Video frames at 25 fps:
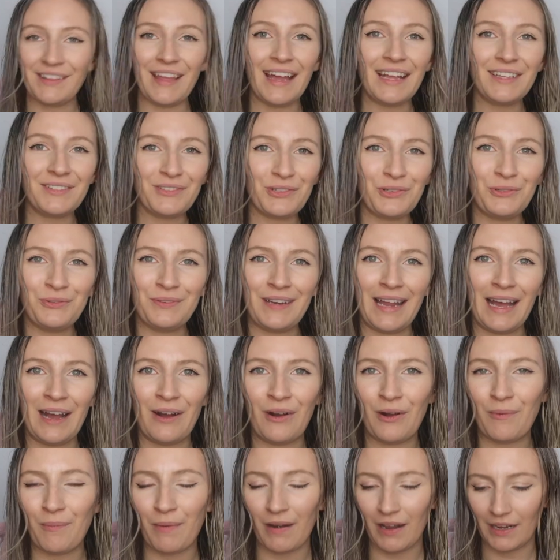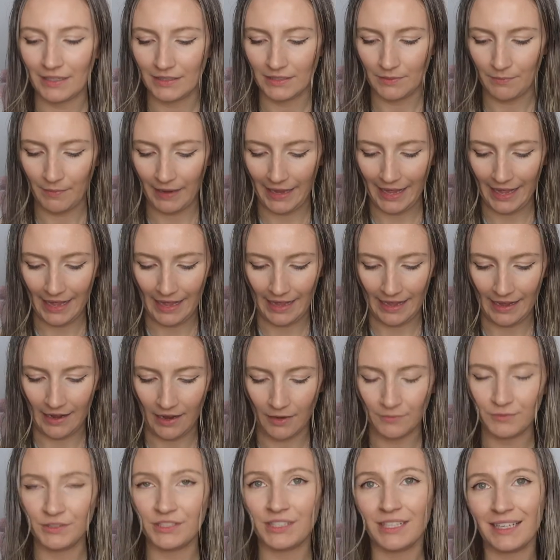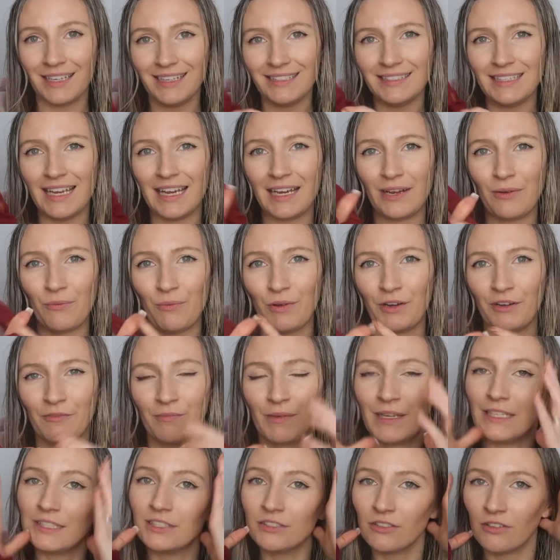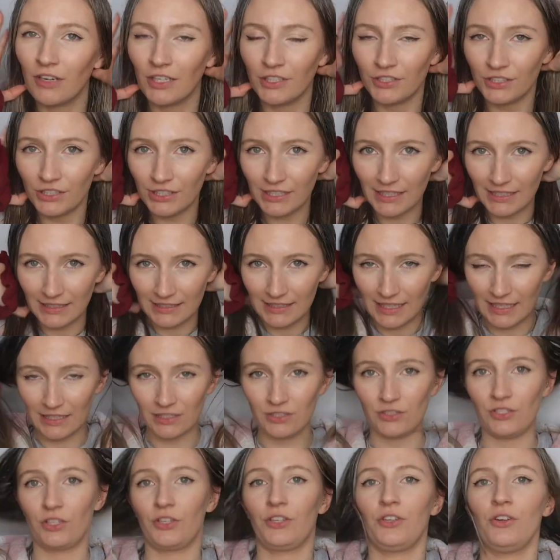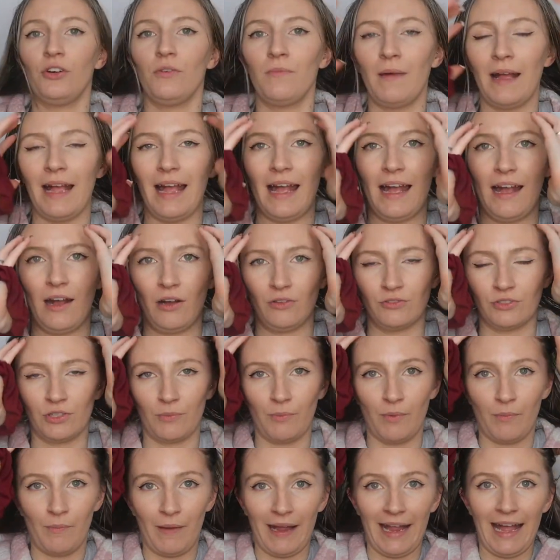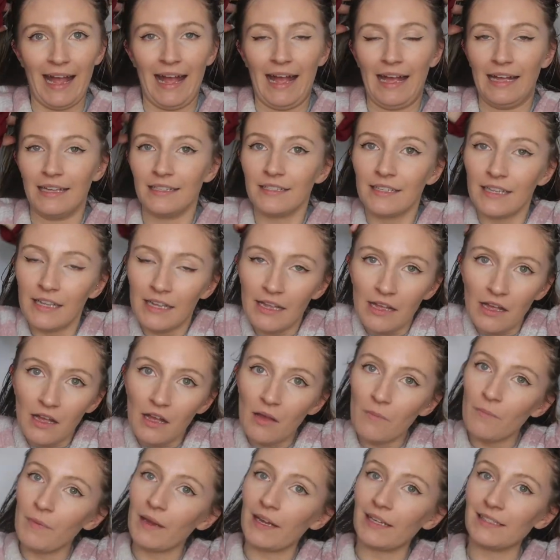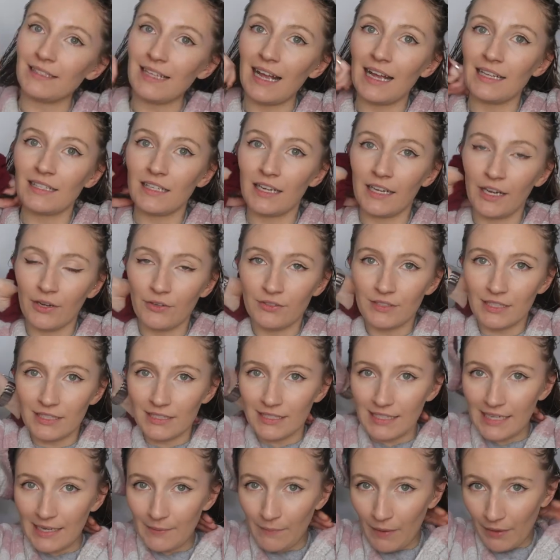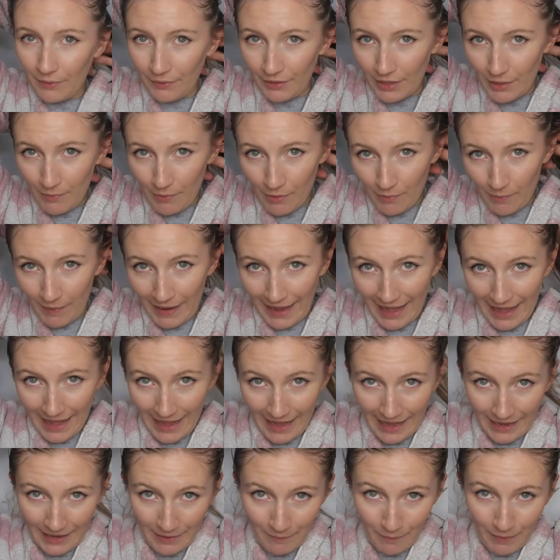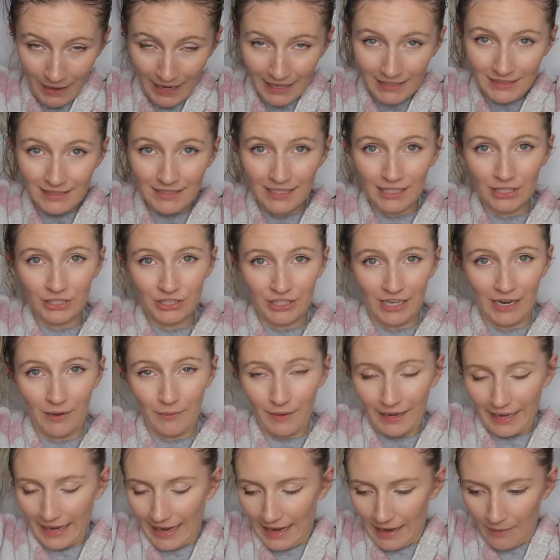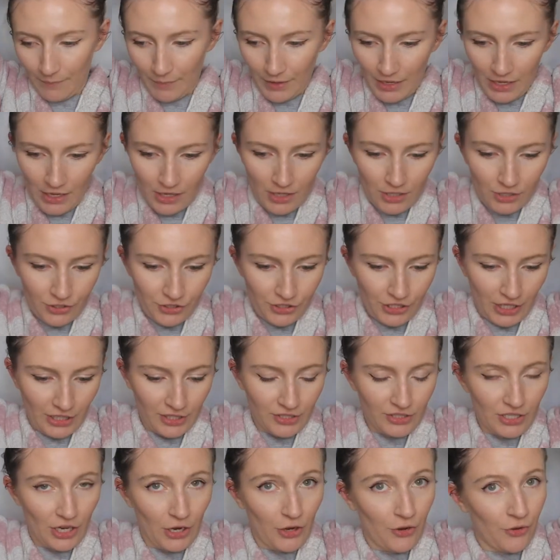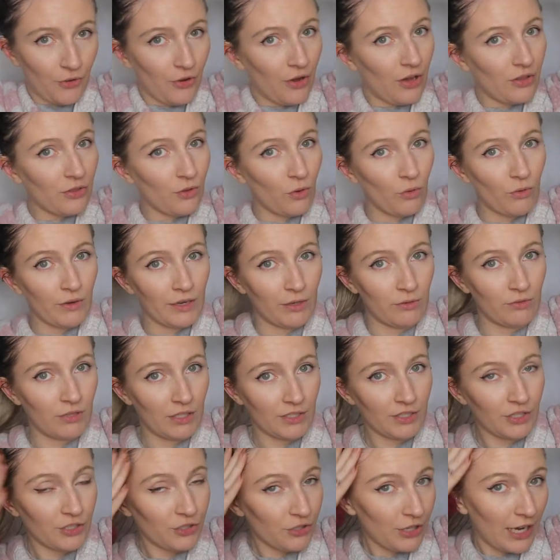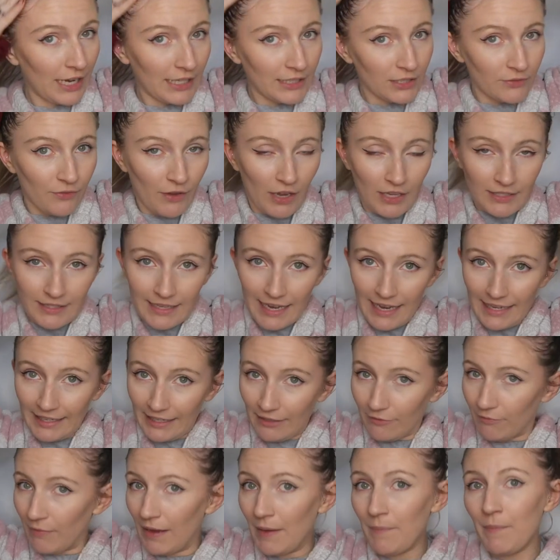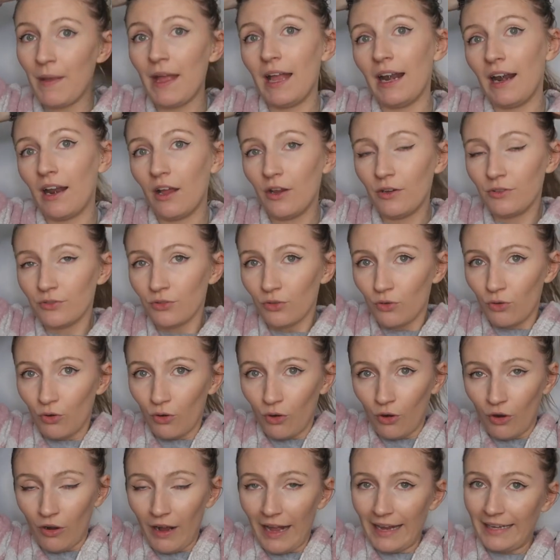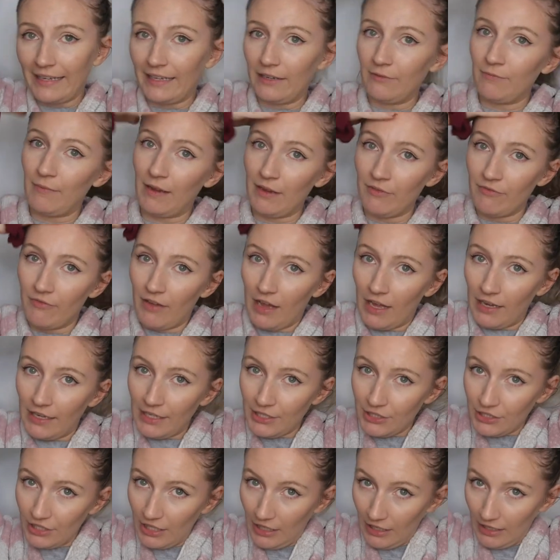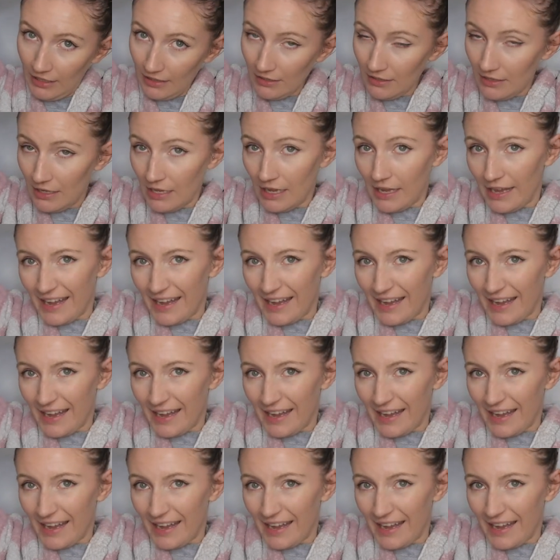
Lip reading: So that's all now applied to my hair. I'm just going to take one of my scrunchies and secure my hair on top of my head, because as I go to sleep, I'm going to put my hair in a plastic shower cap just so the oil doesn't transfer to any of my pillows or any of my furniture.